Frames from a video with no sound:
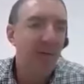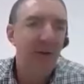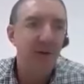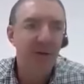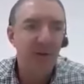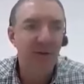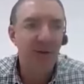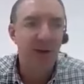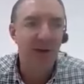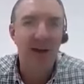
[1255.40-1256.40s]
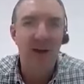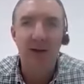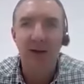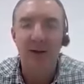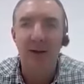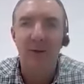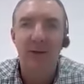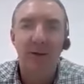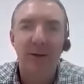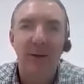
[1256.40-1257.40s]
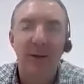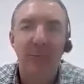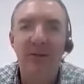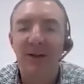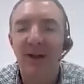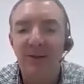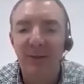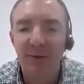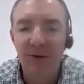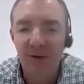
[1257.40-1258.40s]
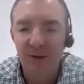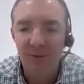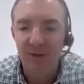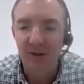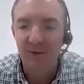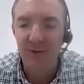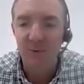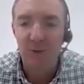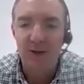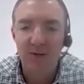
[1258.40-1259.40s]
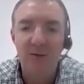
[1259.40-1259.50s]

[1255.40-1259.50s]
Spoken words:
there is, you know, mitigating circumstances where